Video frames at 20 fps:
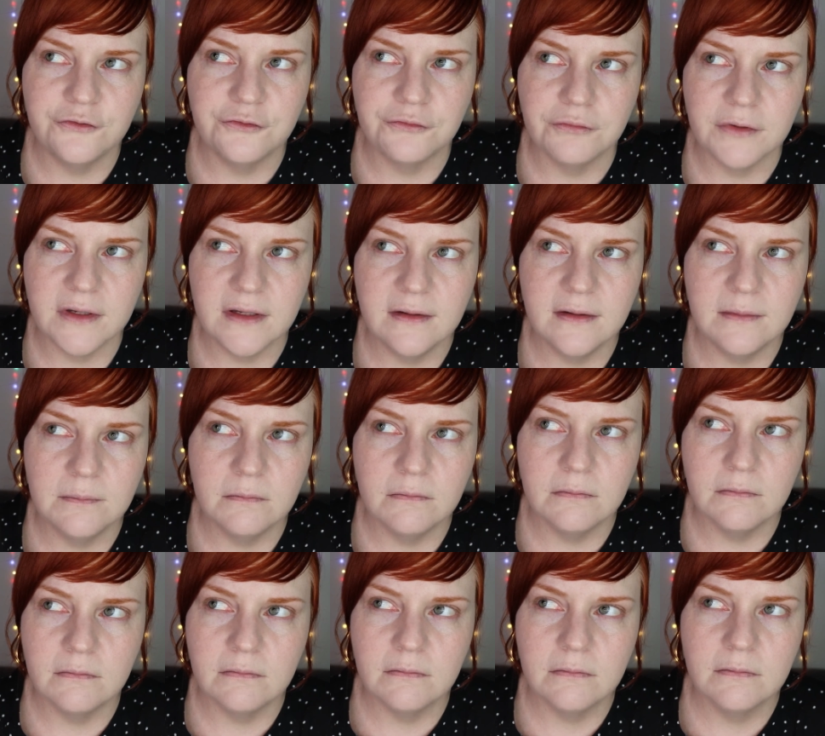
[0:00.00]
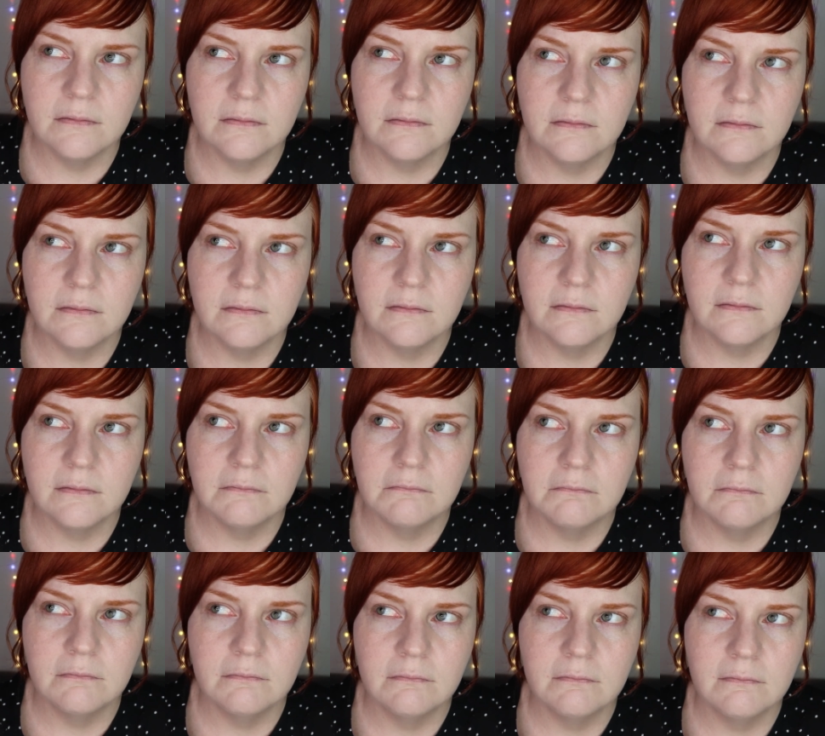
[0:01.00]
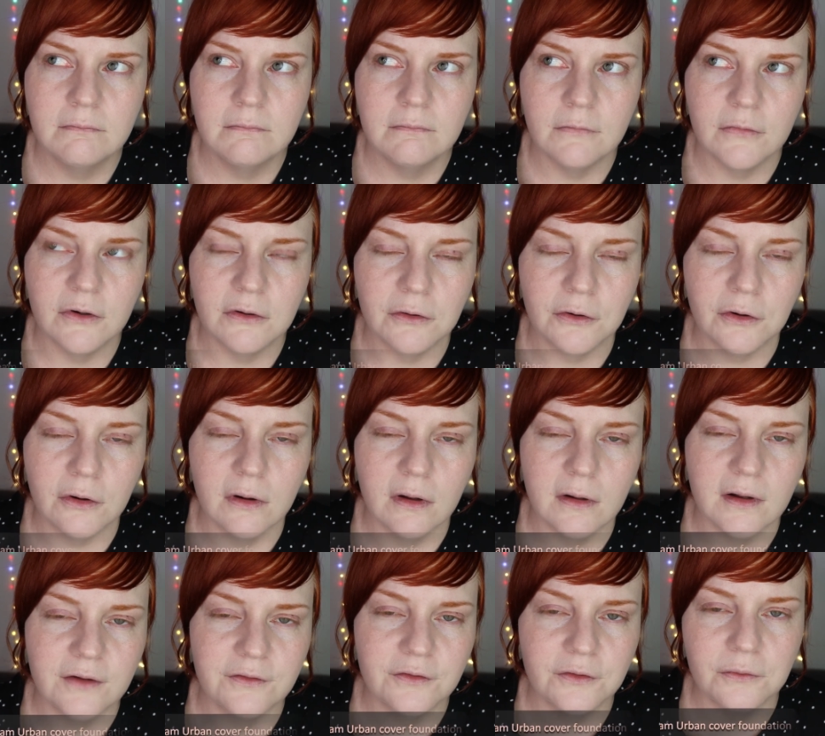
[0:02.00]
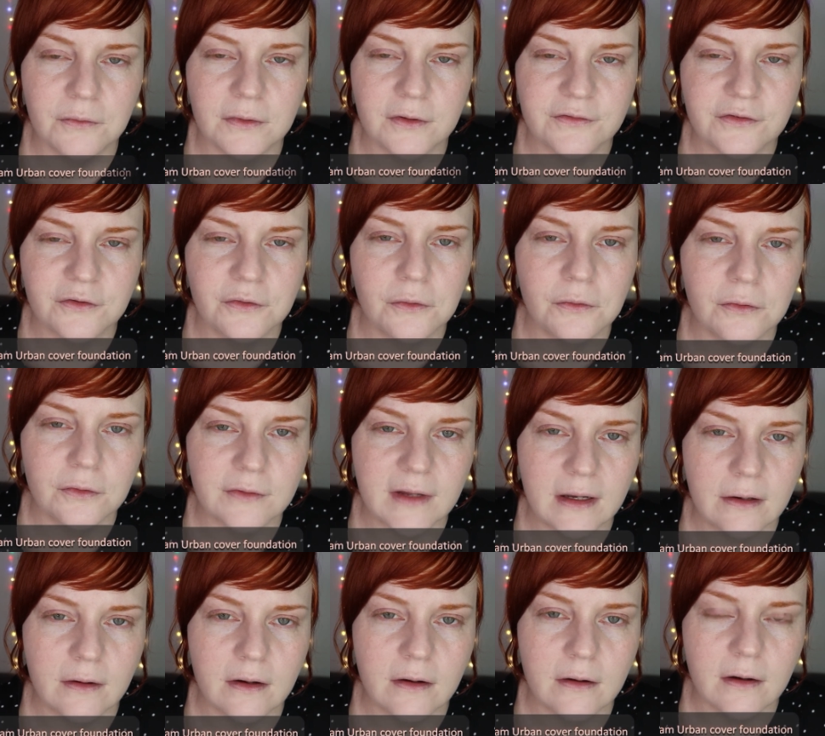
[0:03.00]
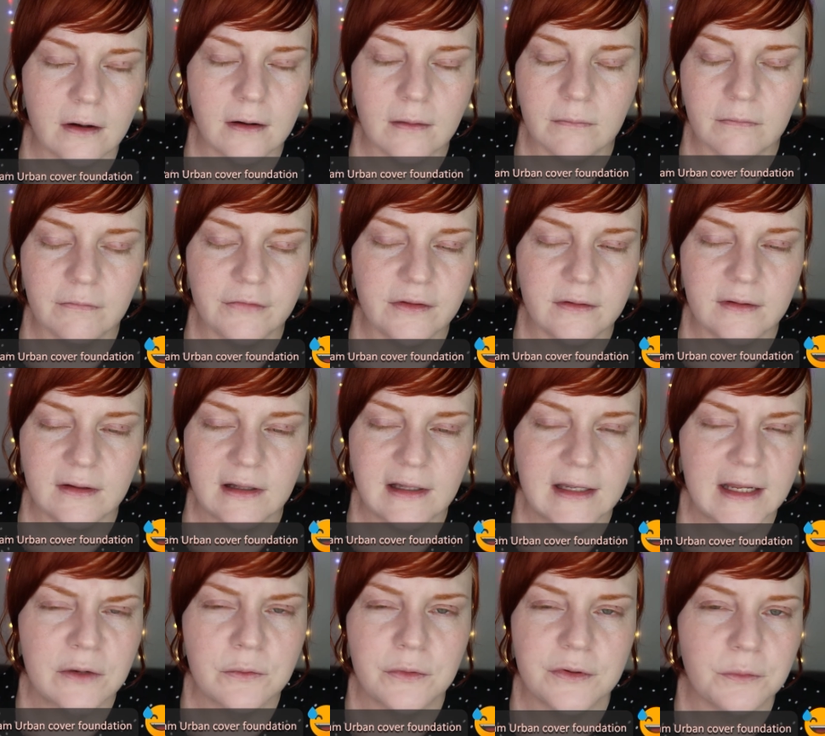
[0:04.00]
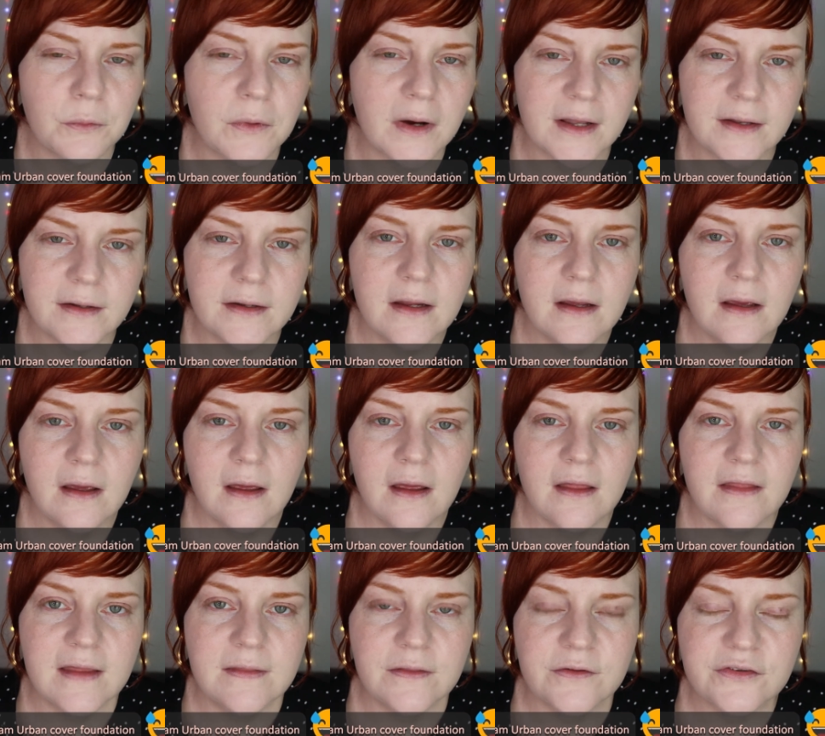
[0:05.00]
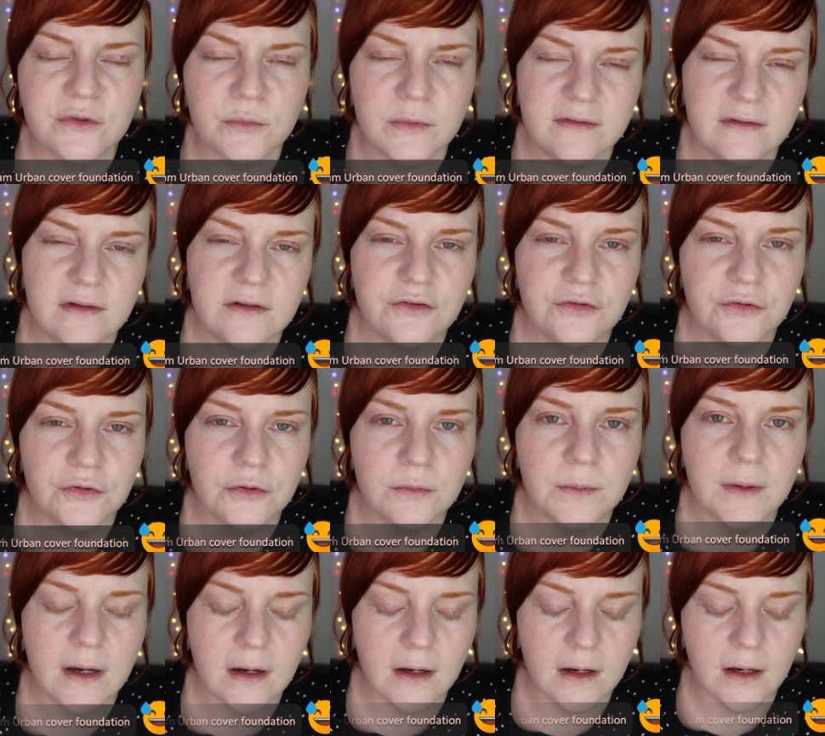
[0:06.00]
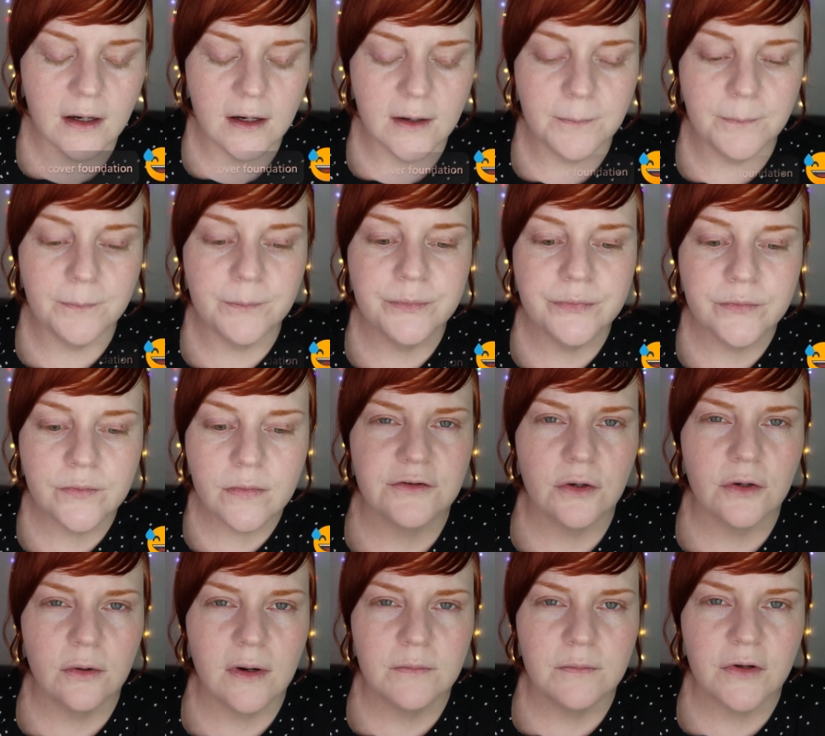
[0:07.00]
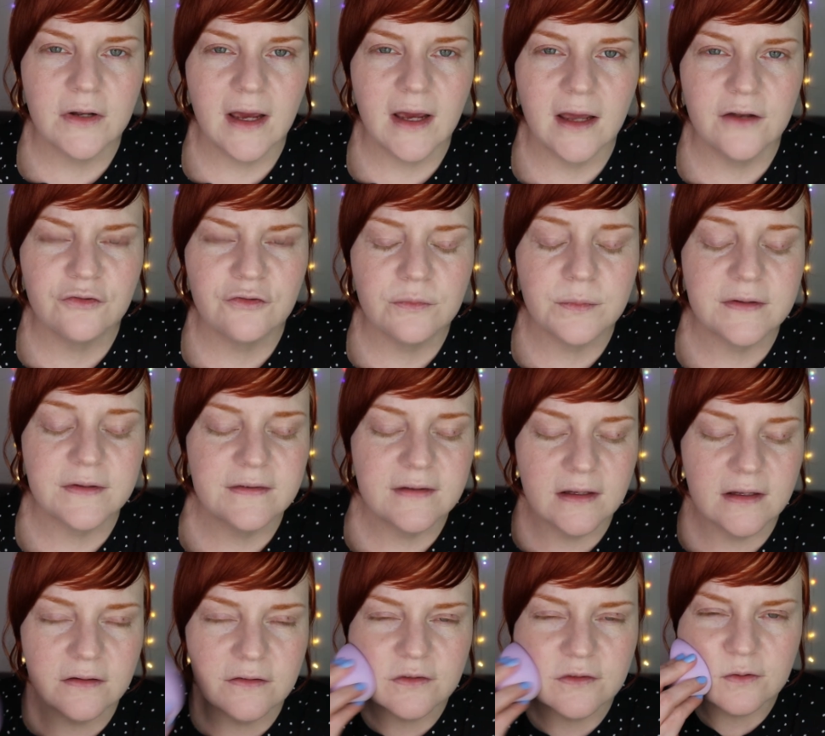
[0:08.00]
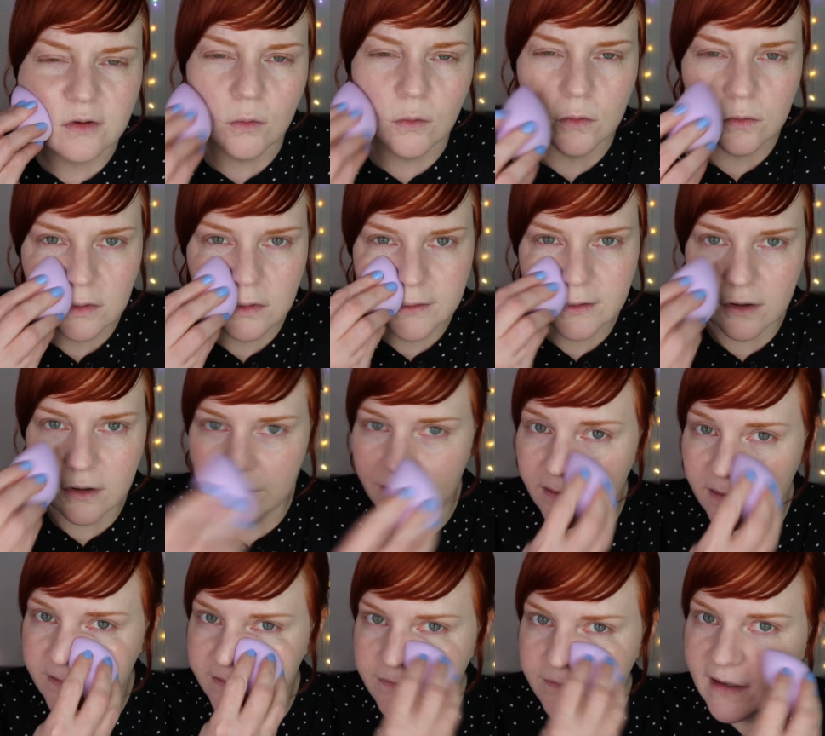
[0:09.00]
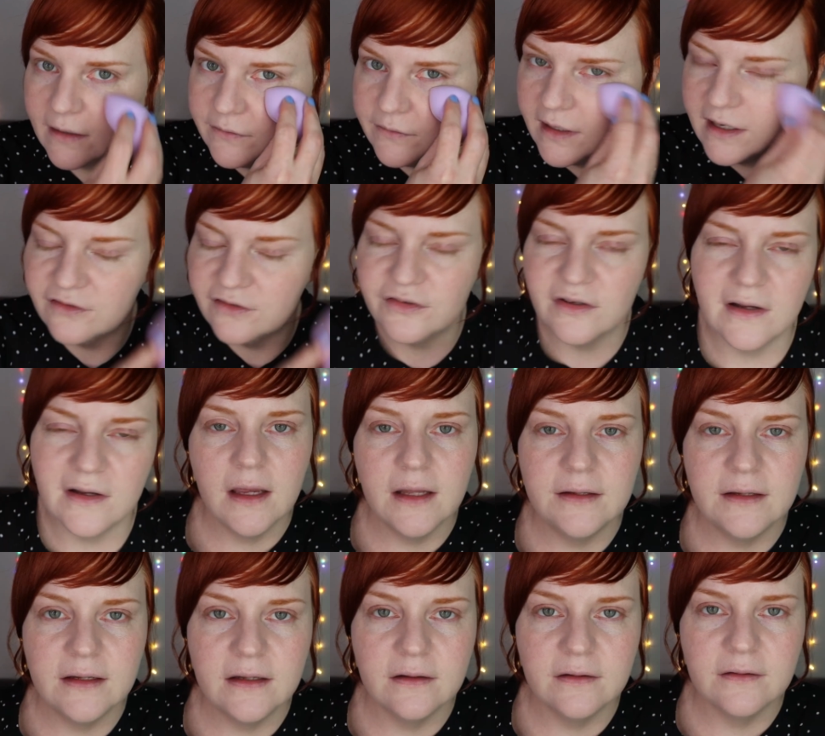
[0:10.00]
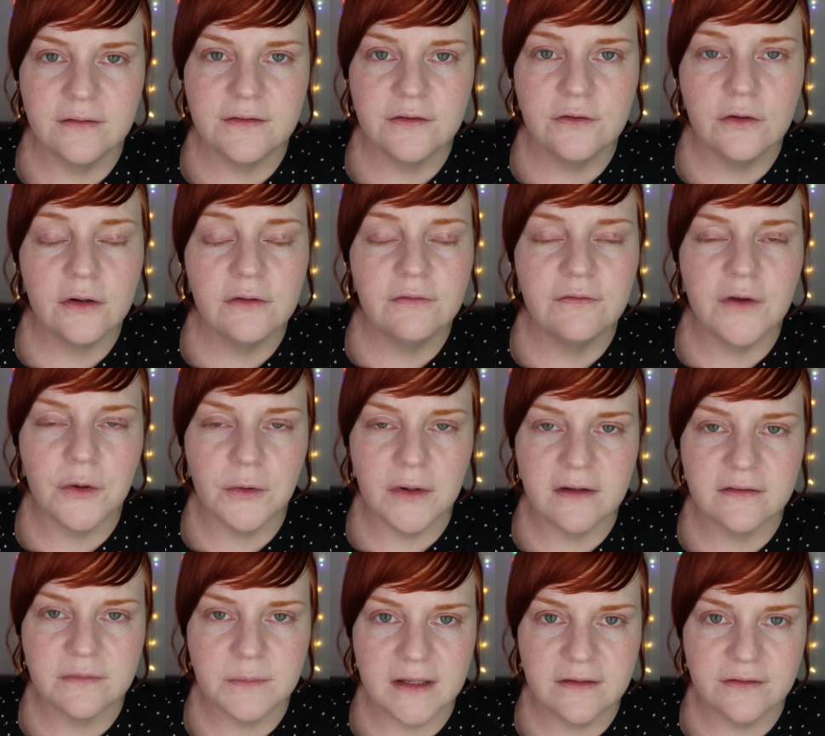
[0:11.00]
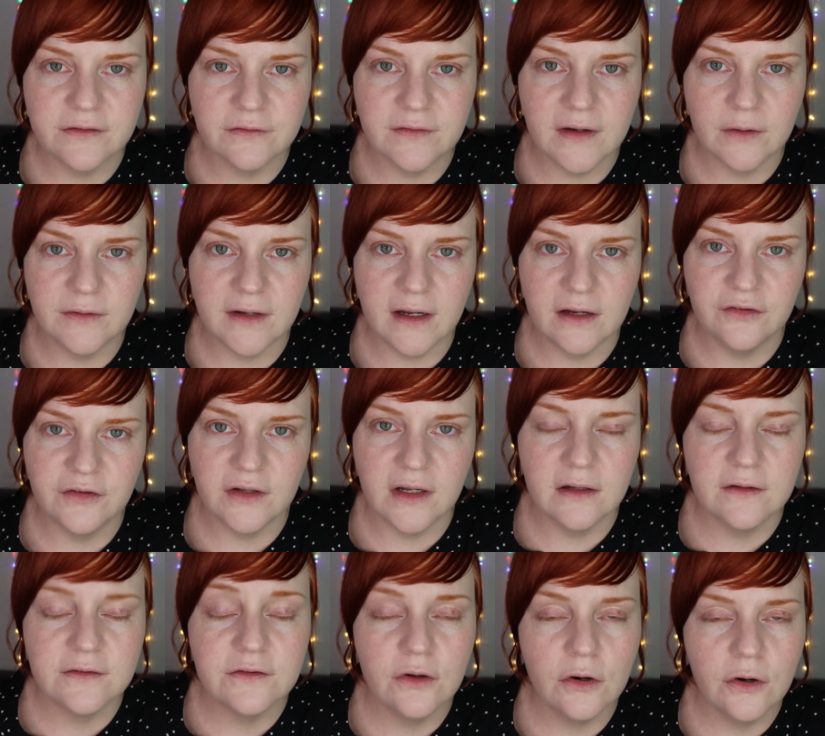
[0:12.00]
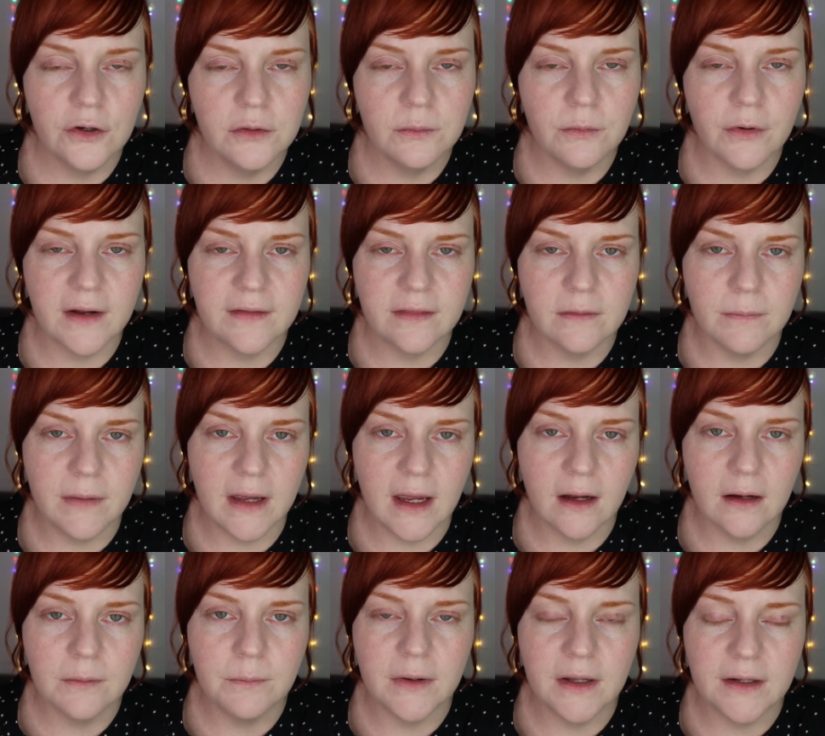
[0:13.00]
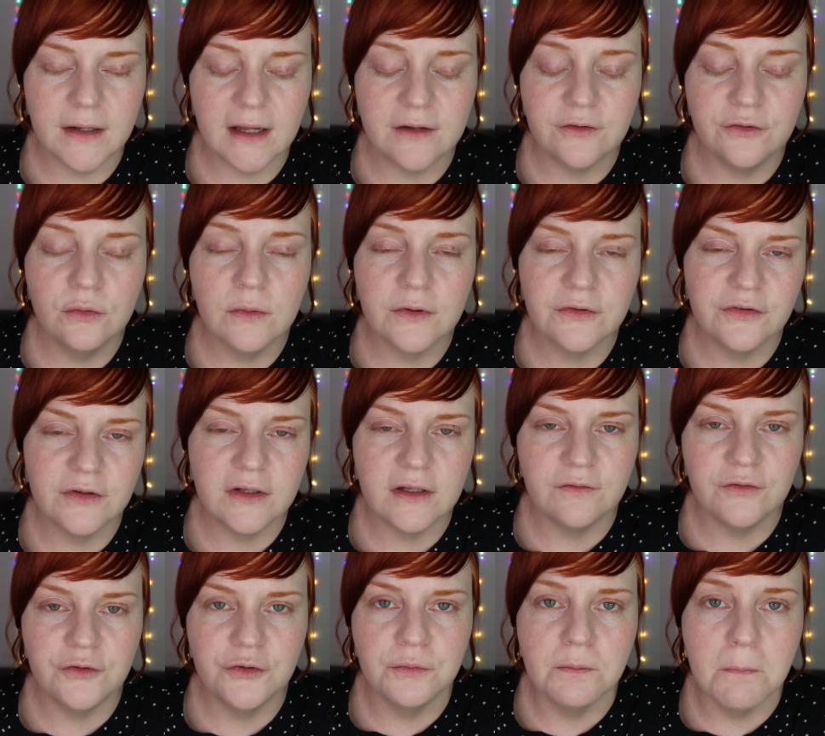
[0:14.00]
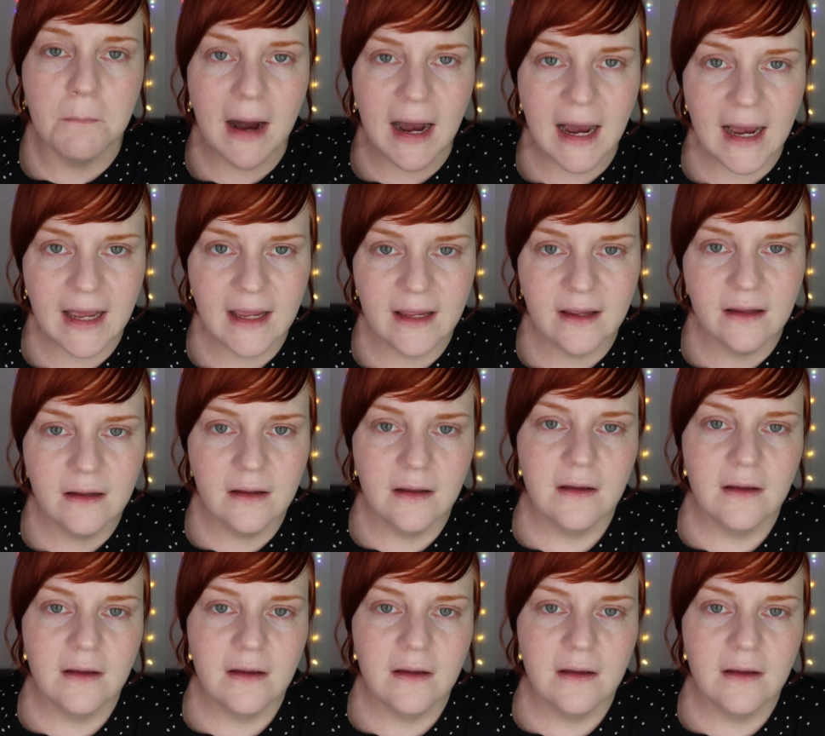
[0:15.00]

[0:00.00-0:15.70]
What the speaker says: Dream, oh god, I don't know what it's called, the liquid one in the squeezy tube. So I'm not 100% sold on this foundation. It is not a very expensive foundation and it's not going to break the bank, but I do want to give you my